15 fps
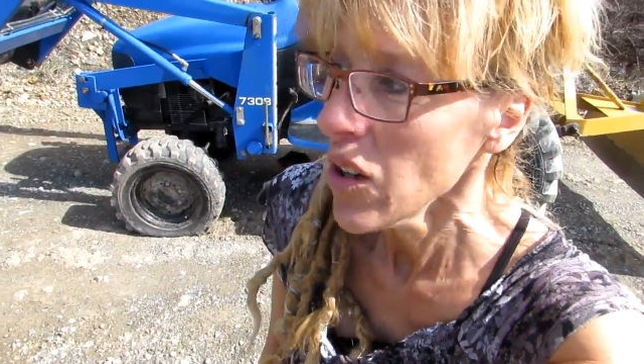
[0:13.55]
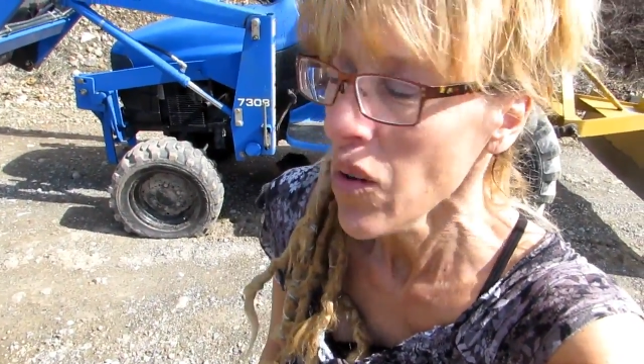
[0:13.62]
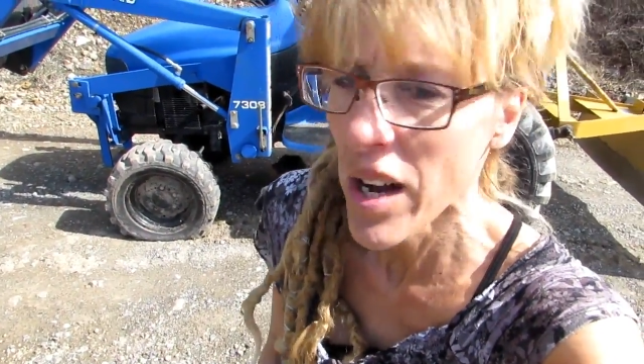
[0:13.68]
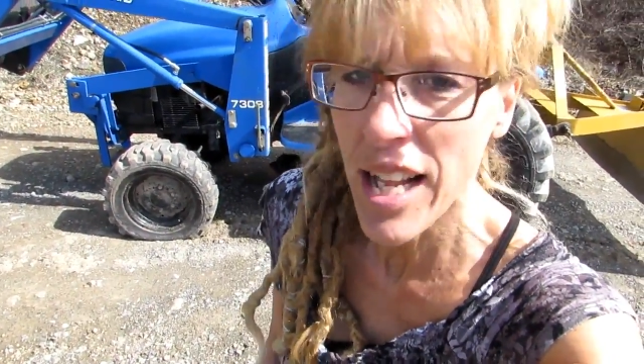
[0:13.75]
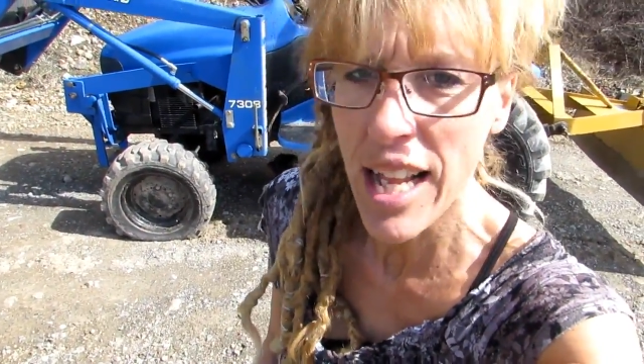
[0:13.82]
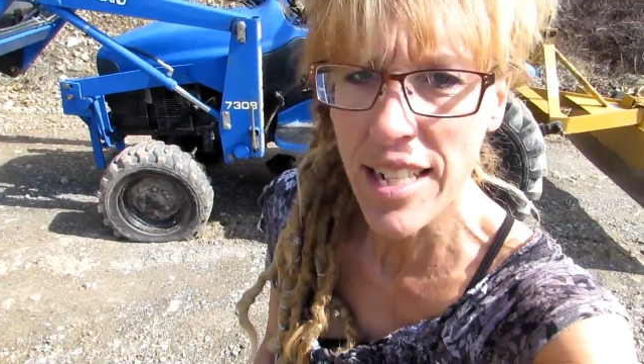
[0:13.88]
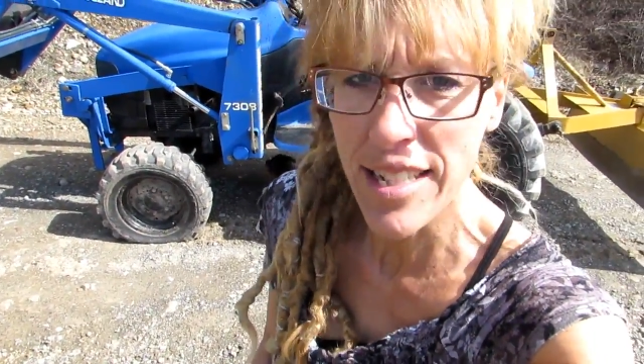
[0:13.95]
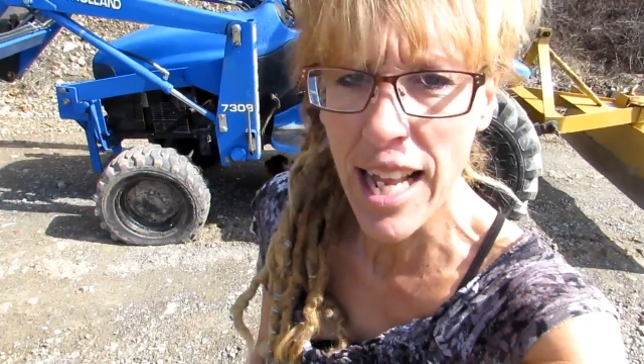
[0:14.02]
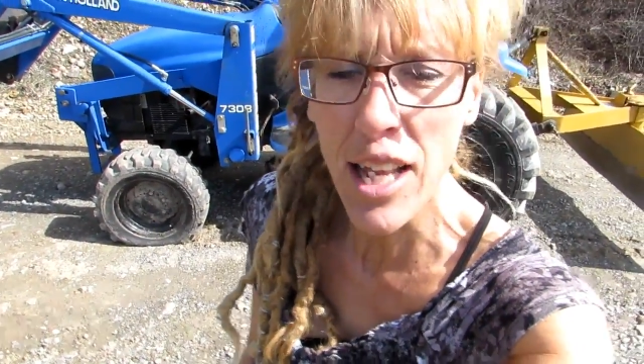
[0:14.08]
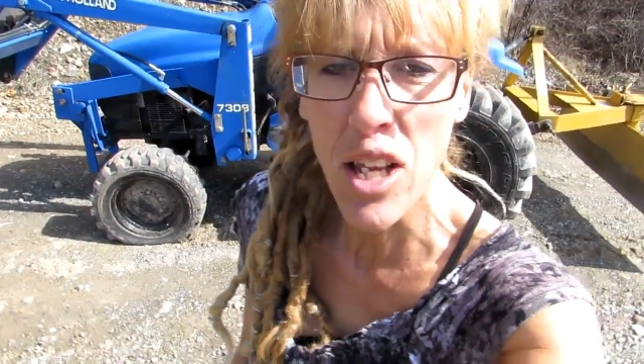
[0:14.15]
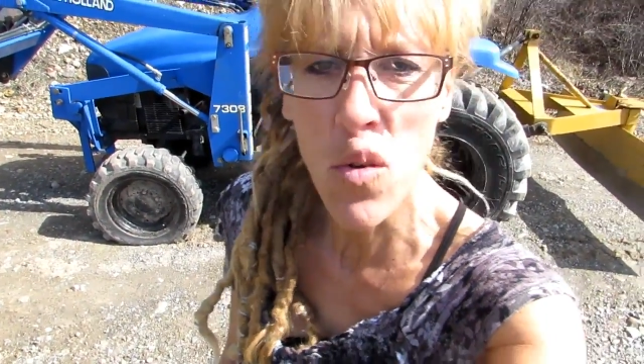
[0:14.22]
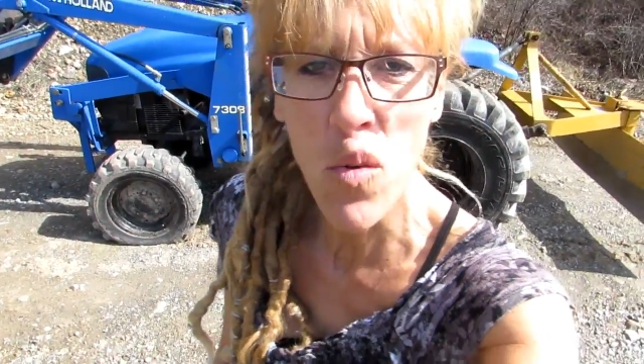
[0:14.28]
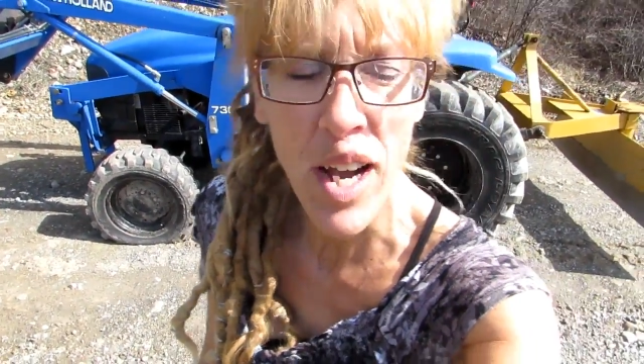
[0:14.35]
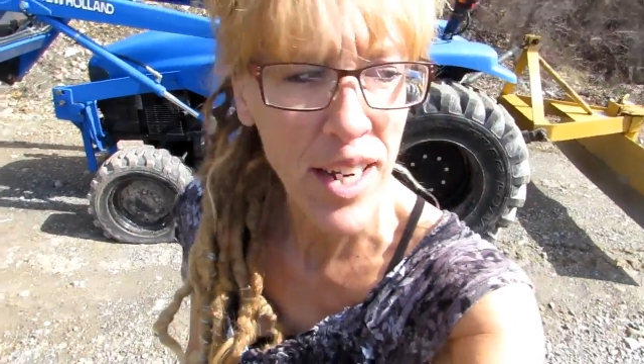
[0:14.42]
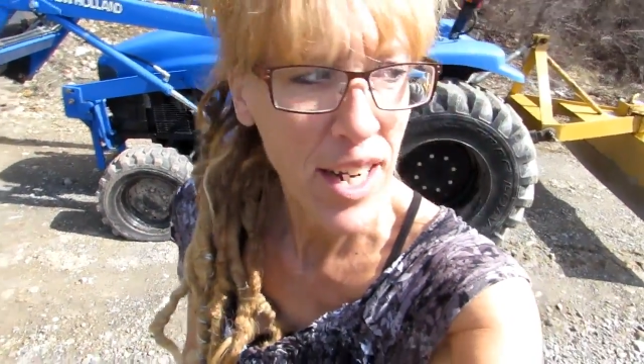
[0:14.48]
Well, I'll tell
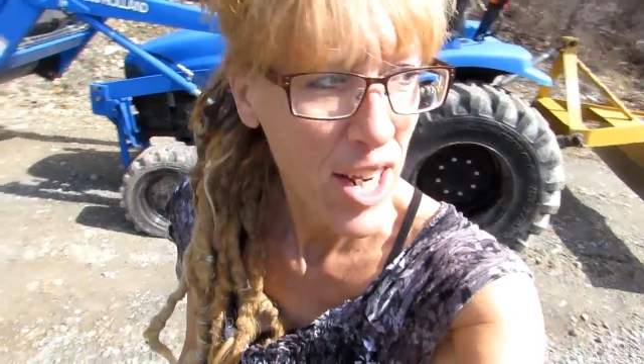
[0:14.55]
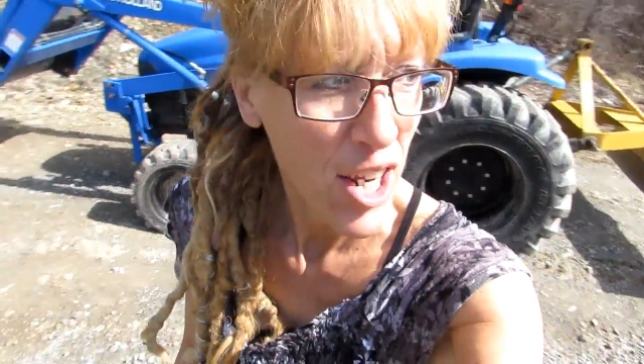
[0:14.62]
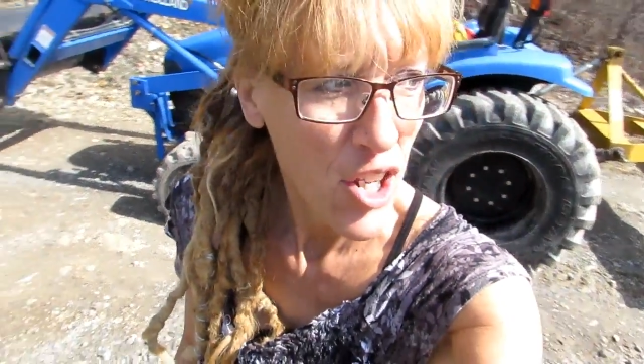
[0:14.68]
you what,